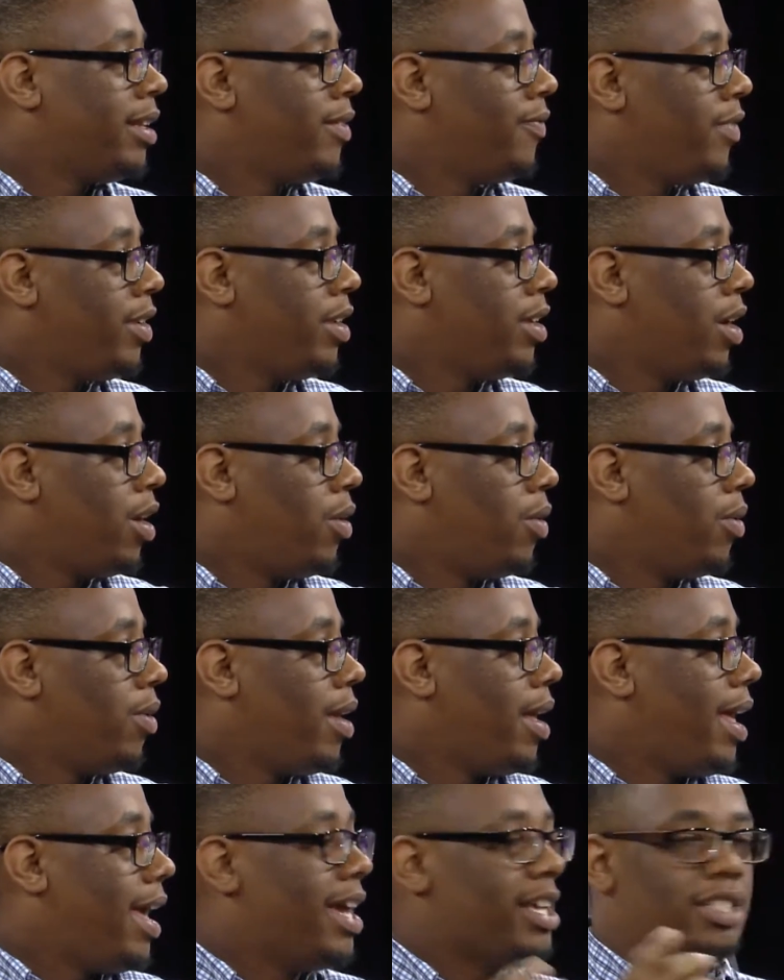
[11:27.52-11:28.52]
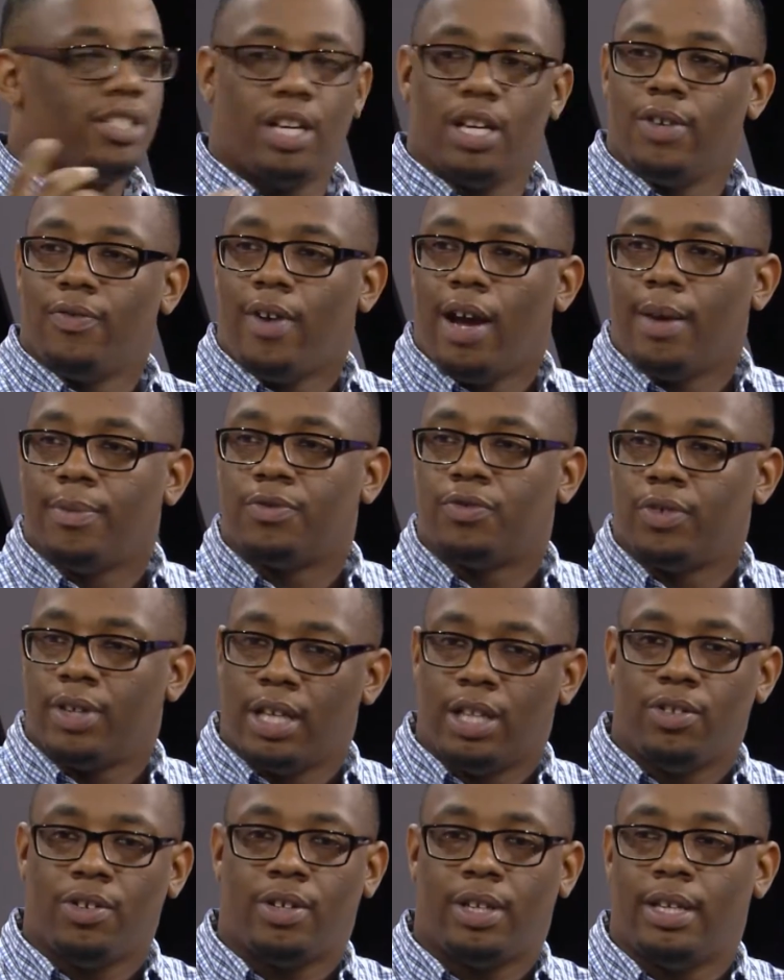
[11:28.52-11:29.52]
a video, and Shonda Rhimes for
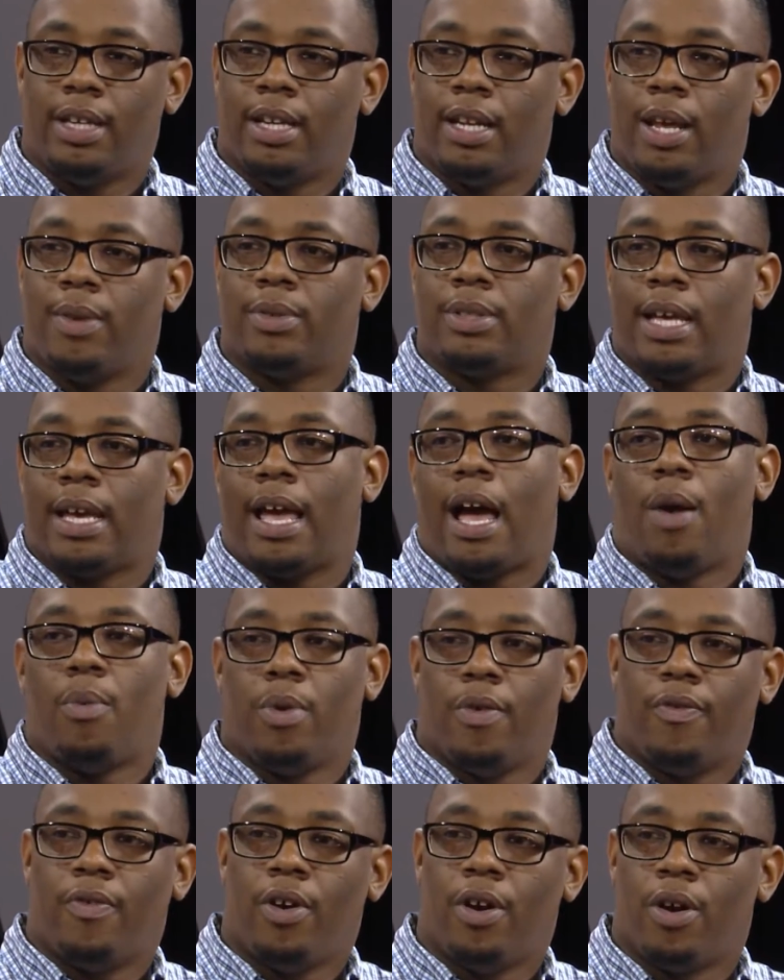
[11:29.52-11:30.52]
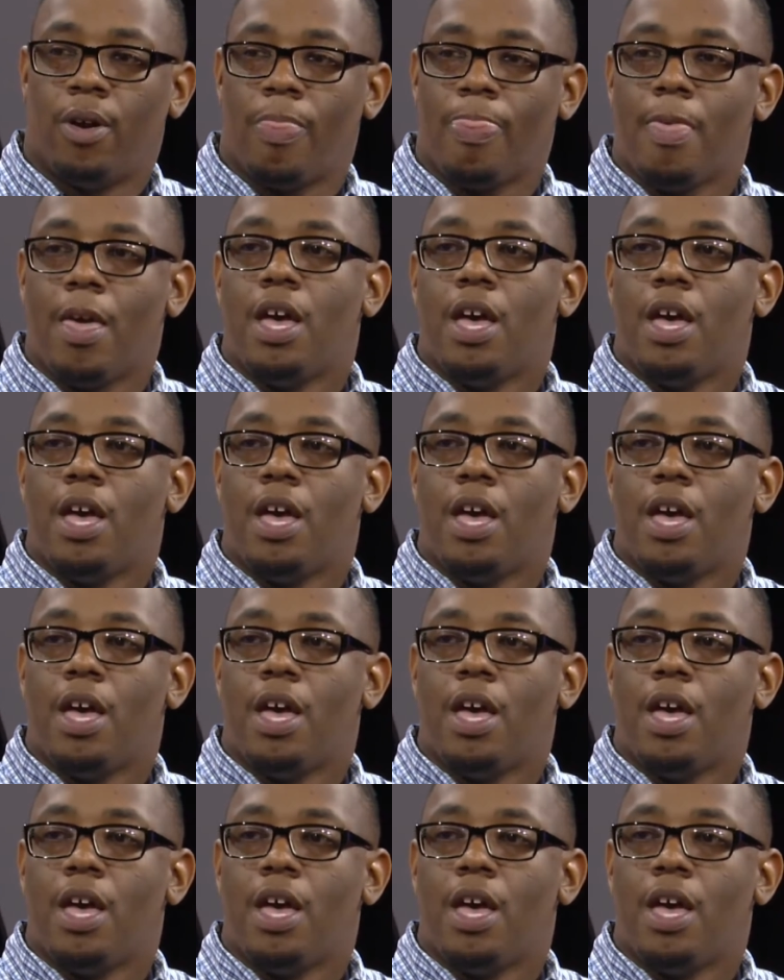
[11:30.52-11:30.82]
Hillary Clinton. They was like, I'm with her.